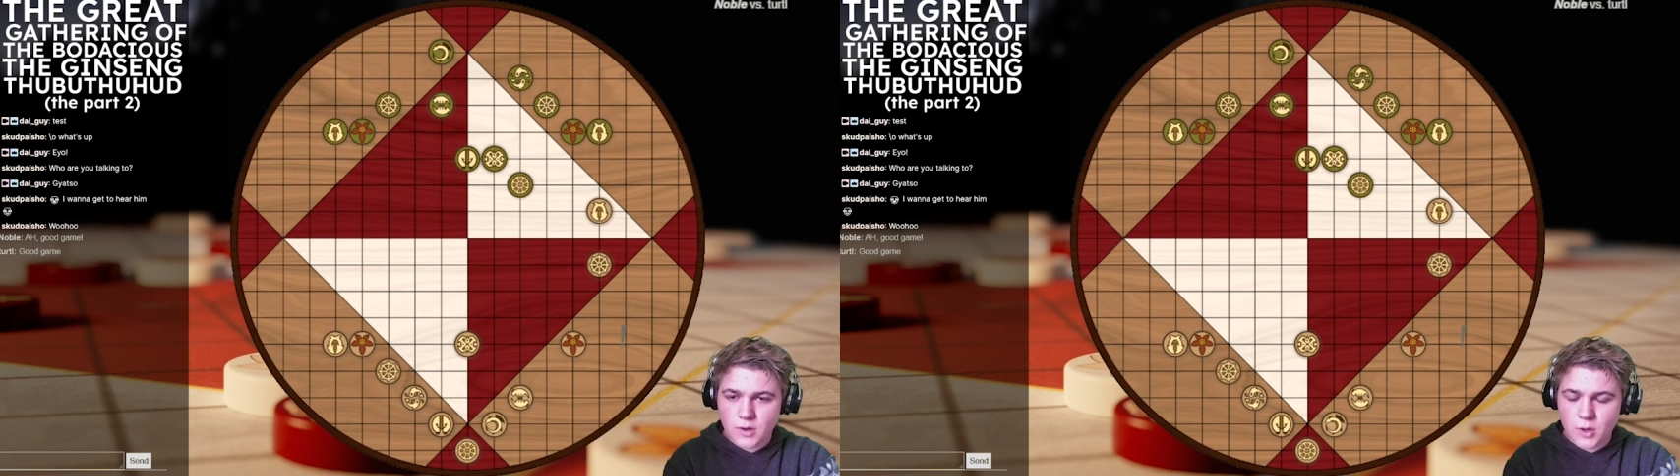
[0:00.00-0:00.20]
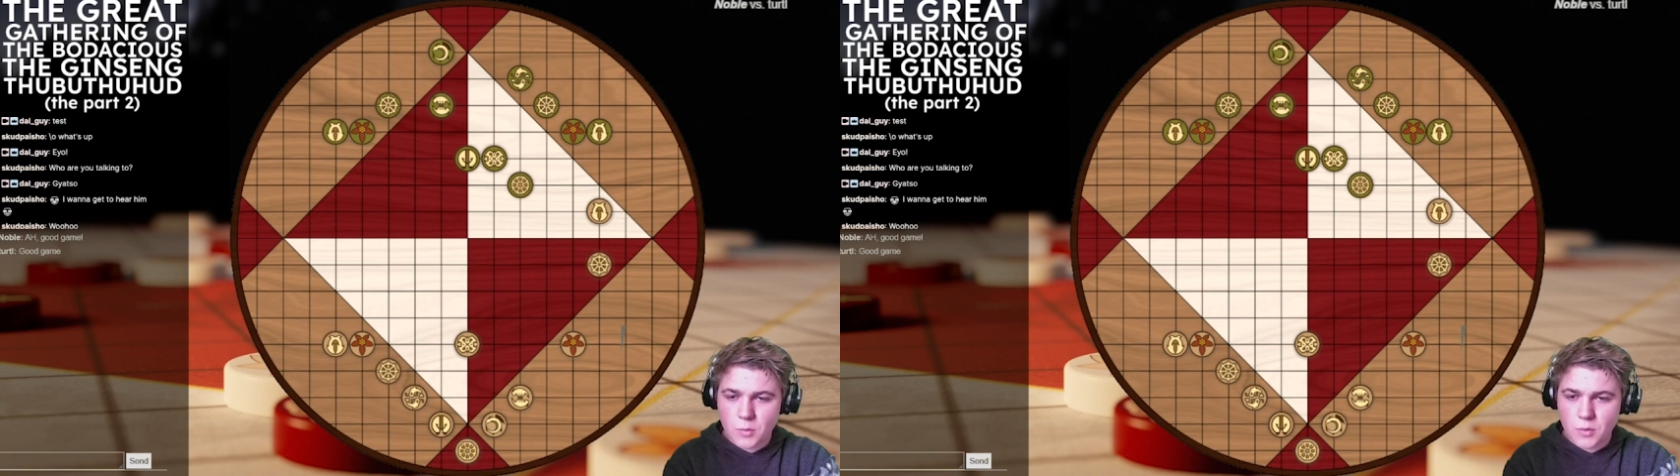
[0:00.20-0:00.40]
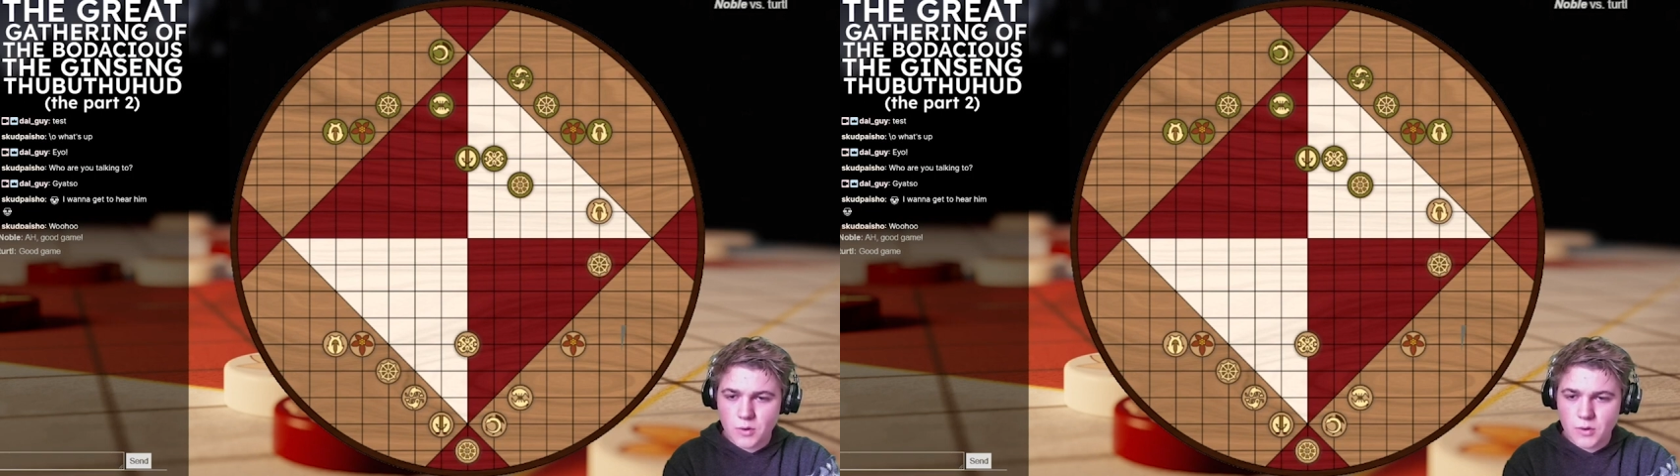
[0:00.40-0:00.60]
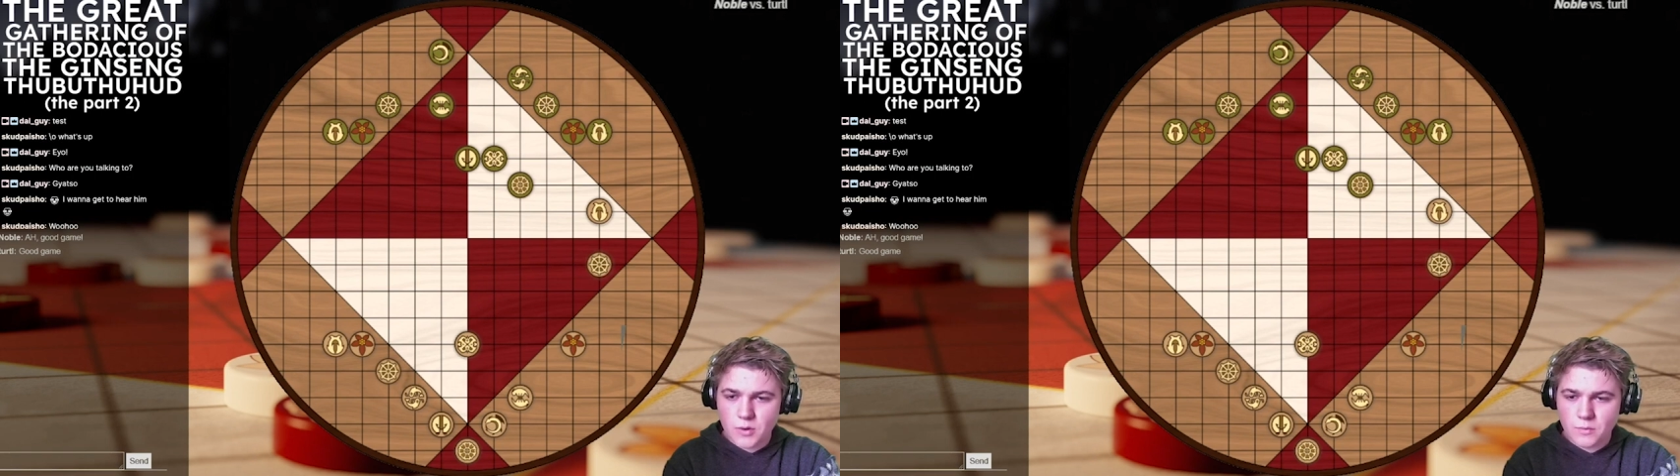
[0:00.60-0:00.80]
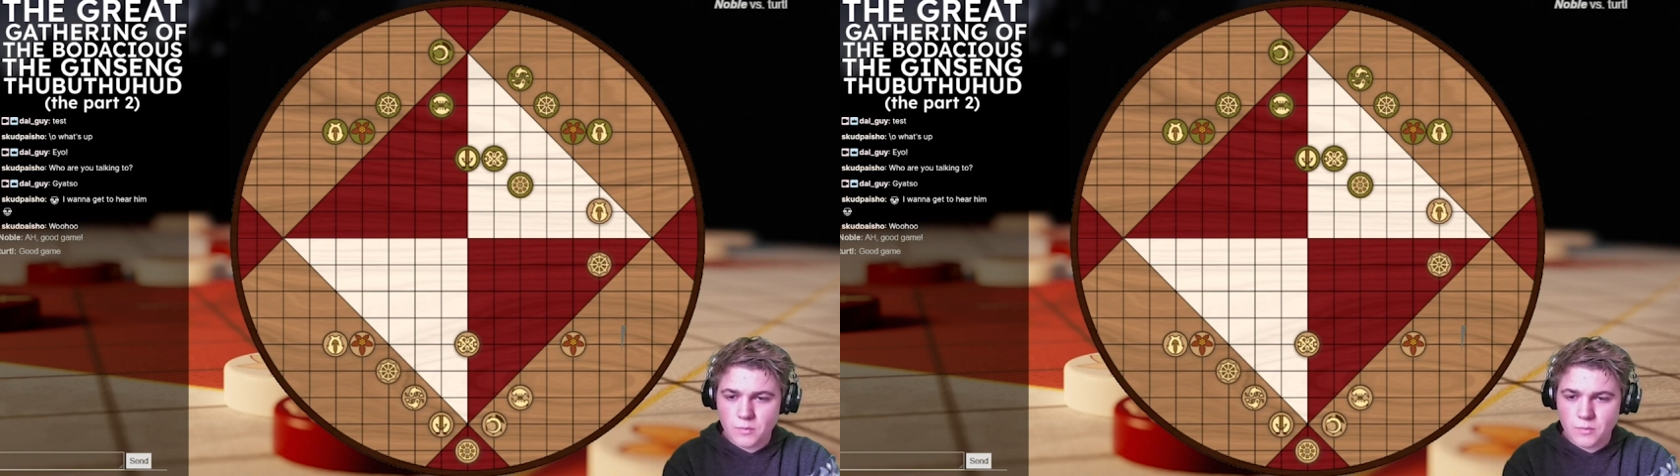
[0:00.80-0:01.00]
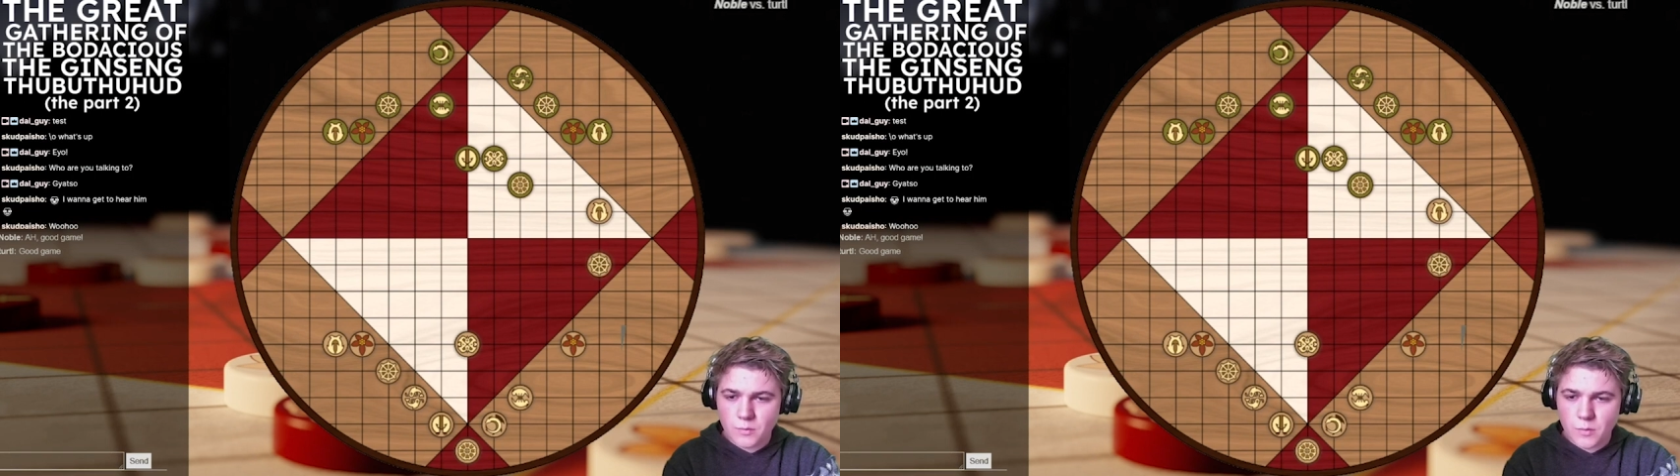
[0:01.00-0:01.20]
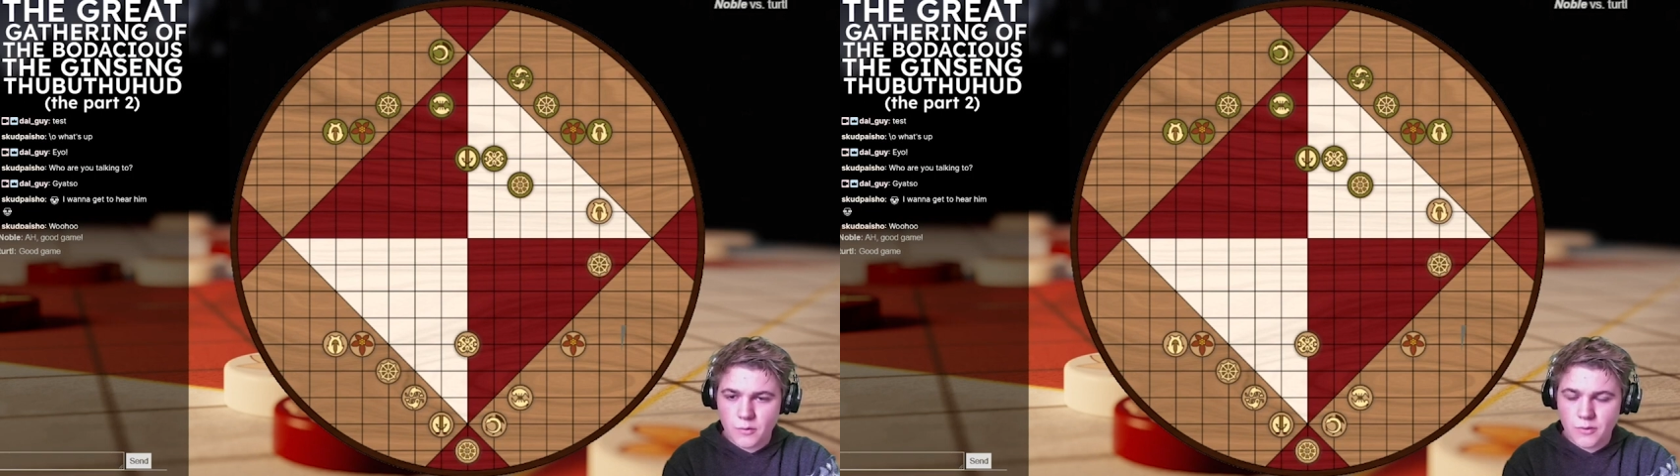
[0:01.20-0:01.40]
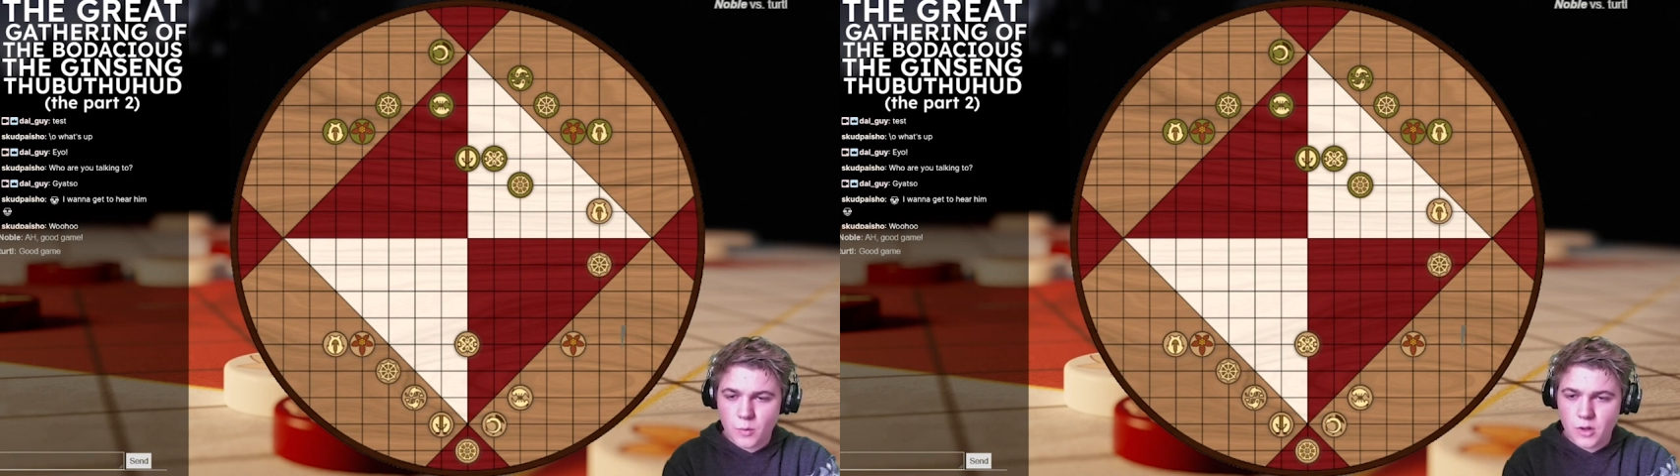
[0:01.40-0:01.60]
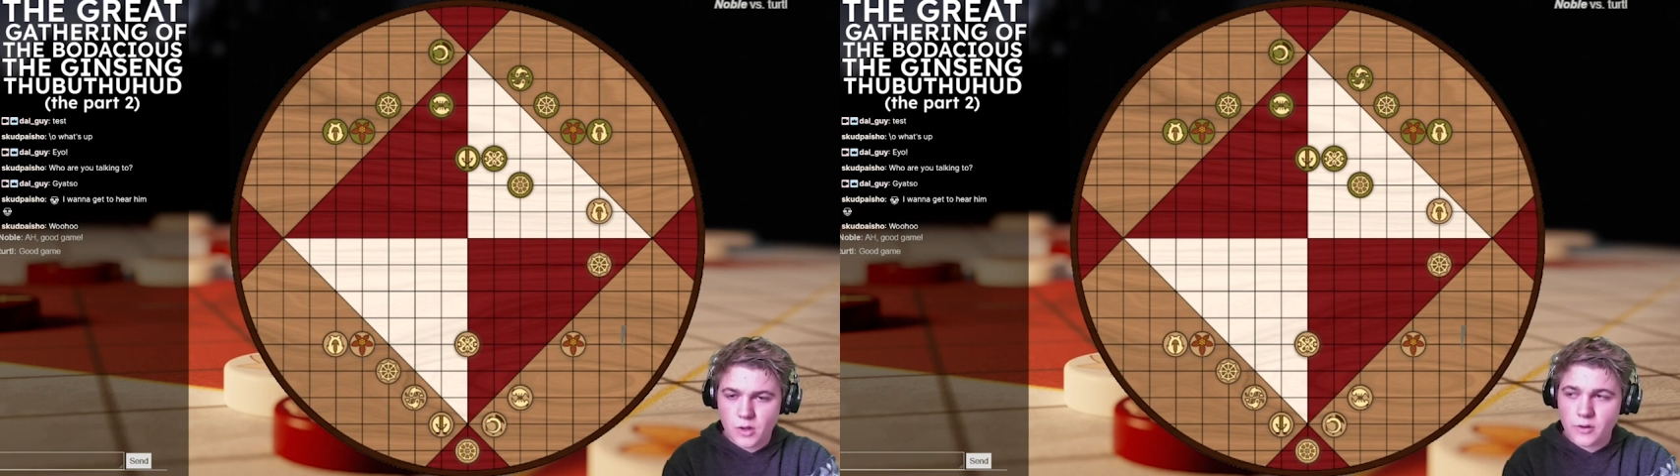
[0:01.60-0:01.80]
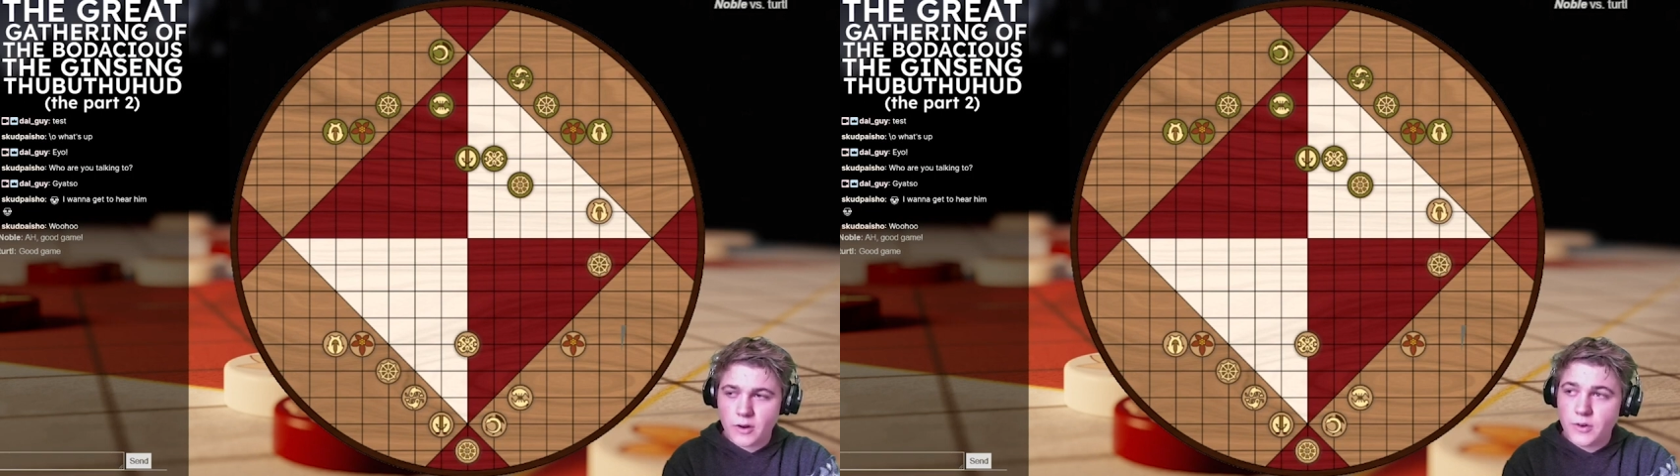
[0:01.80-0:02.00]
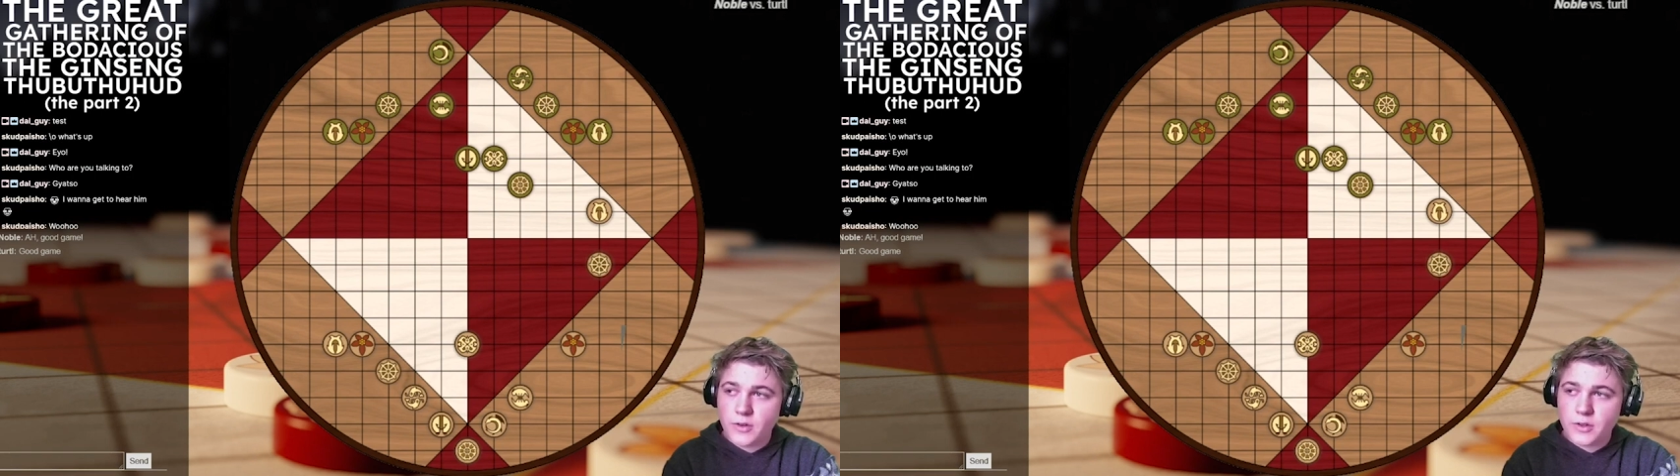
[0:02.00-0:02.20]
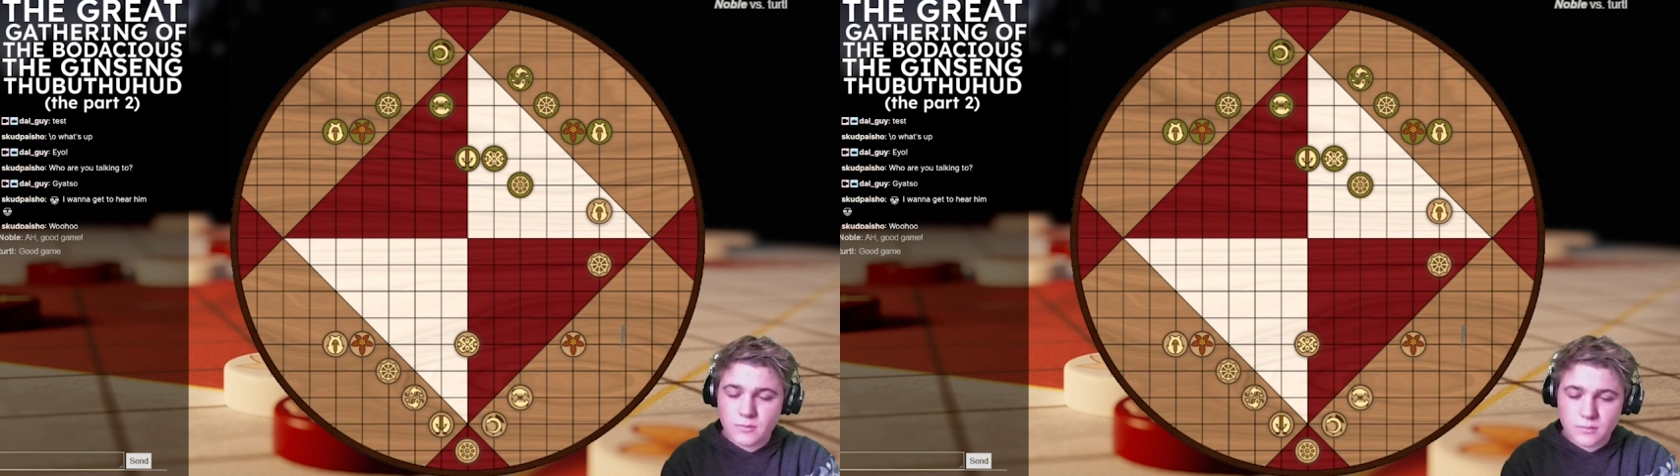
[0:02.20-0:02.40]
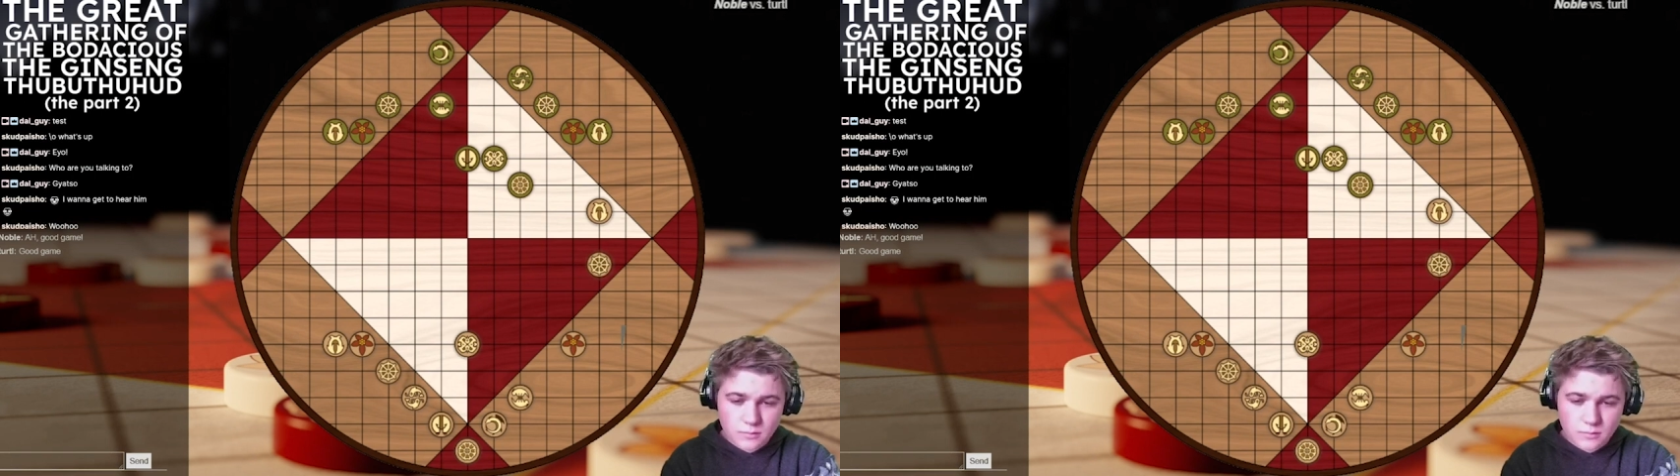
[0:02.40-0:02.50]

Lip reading: Noble moves the wheel around.